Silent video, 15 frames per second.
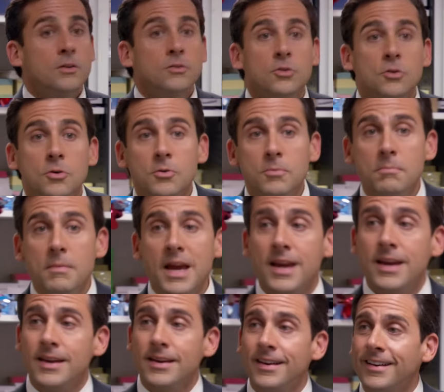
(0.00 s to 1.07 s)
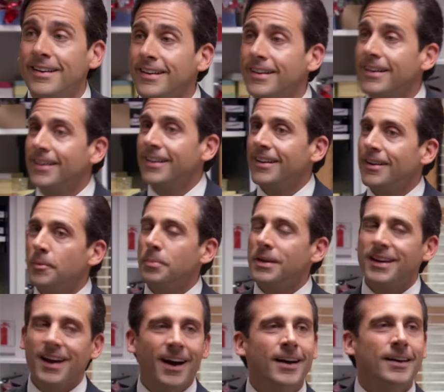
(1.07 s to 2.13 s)
to me,
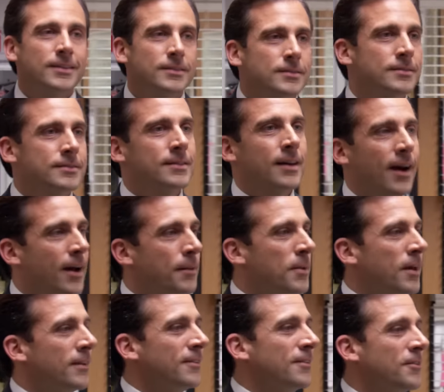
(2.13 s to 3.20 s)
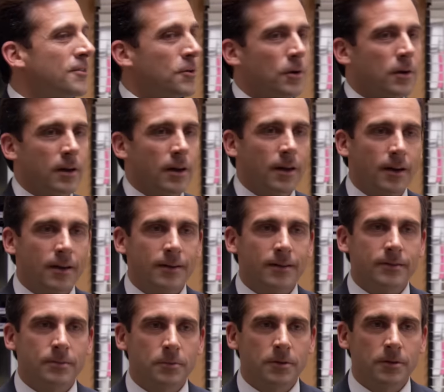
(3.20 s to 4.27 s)
because I'm heading to New York and I need
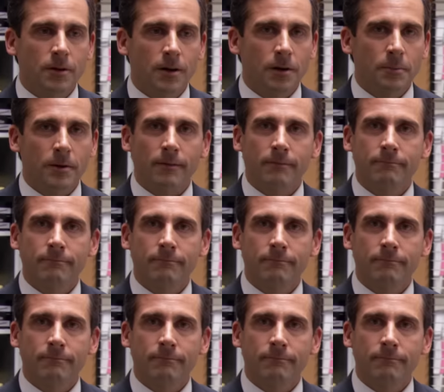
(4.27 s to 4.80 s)
some good karma.